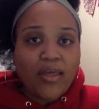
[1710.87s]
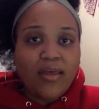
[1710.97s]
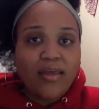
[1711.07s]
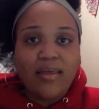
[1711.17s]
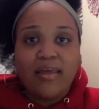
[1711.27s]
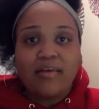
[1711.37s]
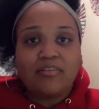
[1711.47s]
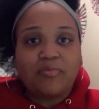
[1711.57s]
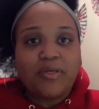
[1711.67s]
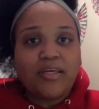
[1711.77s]
He gives
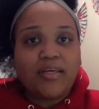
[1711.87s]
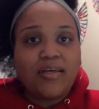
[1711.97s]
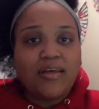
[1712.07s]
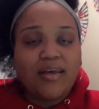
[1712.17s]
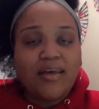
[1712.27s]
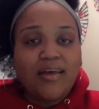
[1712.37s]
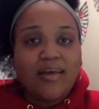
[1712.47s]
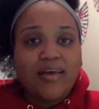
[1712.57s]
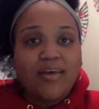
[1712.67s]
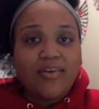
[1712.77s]
me,
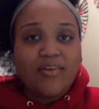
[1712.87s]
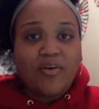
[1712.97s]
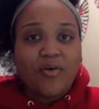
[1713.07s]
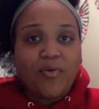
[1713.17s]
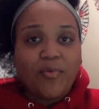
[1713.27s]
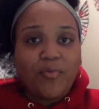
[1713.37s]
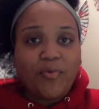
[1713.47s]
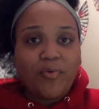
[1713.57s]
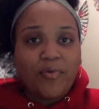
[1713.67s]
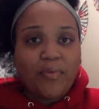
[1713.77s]
you know,
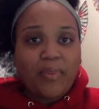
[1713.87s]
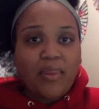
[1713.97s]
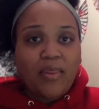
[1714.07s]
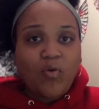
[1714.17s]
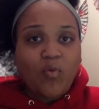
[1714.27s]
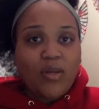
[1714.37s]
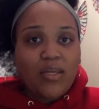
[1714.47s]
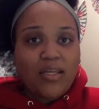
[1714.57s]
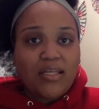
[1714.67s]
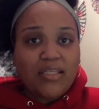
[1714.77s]
what it
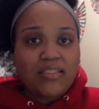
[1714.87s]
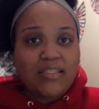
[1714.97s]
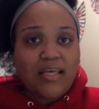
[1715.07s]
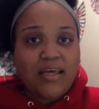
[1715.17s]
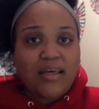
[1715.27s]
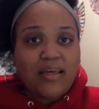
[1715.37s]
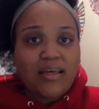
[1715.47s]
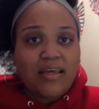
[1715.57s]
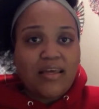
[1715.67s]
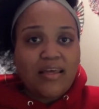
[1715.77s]
is that
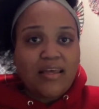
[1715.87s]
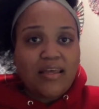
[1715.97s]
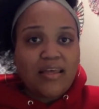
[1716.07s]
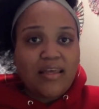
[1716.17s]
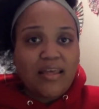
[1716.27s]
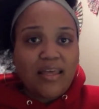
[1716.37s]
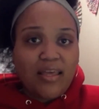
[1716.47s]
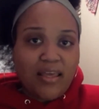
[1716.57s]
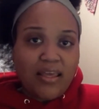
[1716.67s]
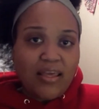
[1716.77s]

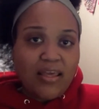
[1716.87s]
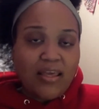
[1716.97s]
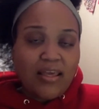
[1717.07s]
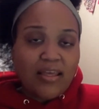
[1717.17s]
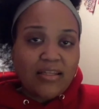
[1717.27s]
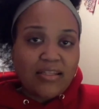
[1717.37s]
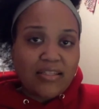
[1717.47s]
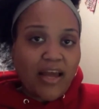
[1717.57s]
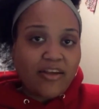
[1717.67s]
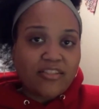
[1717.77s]
He
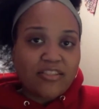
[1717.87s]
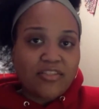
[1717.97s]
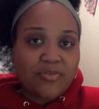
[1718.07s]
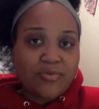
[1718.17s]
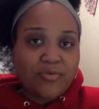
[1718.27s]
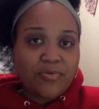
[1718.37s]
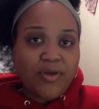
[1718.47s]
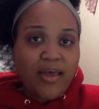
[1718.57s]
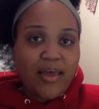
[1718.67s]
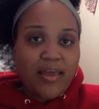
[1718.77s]
desires to
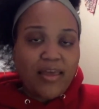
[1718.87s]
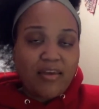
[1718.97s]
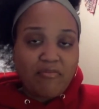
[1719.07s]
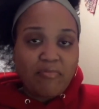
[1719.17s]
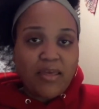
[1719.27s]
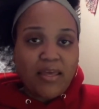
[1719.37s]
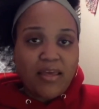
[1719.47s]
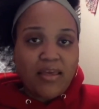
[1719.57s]
give me.